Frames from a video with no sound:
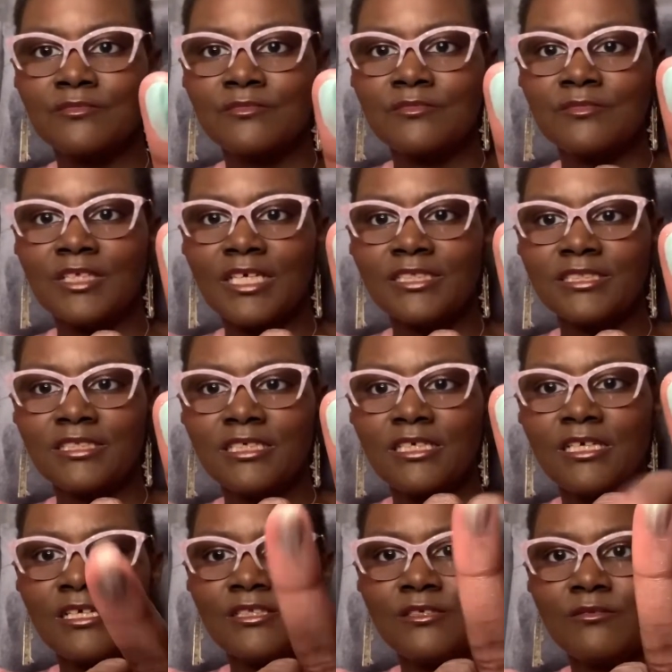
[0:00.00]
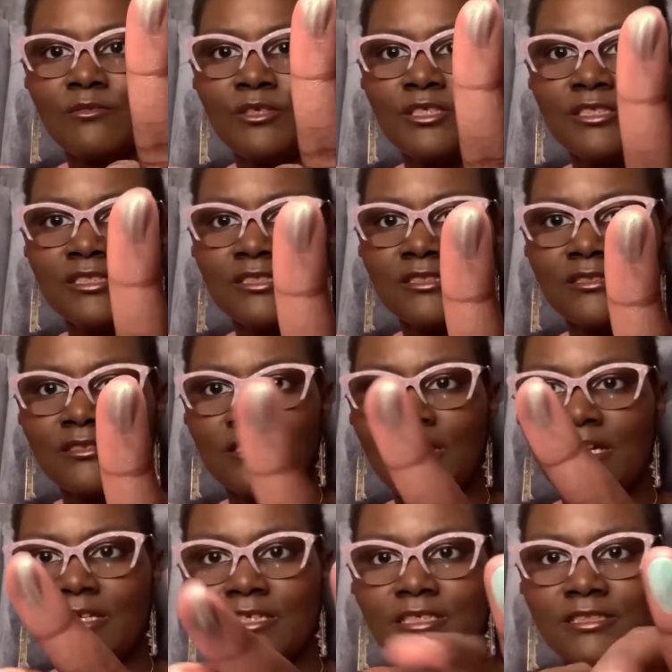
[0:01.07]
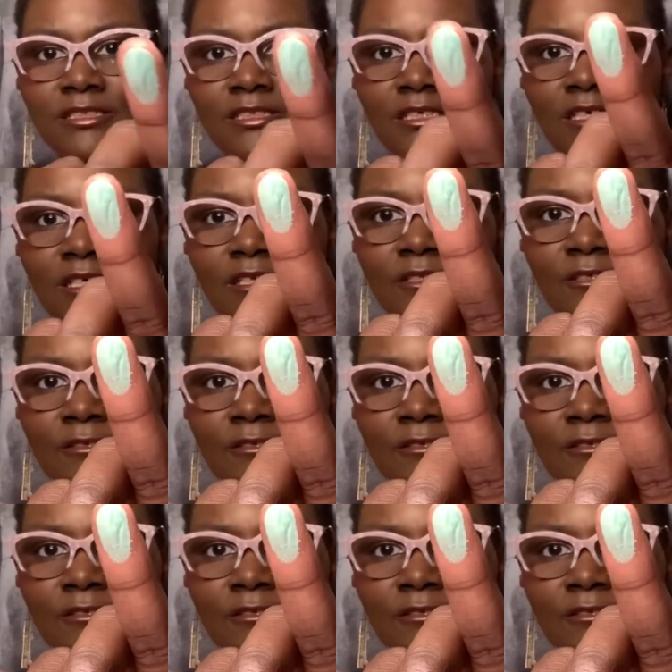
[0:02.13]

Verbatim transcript: That's the color. What is this? Yeah, that's the color.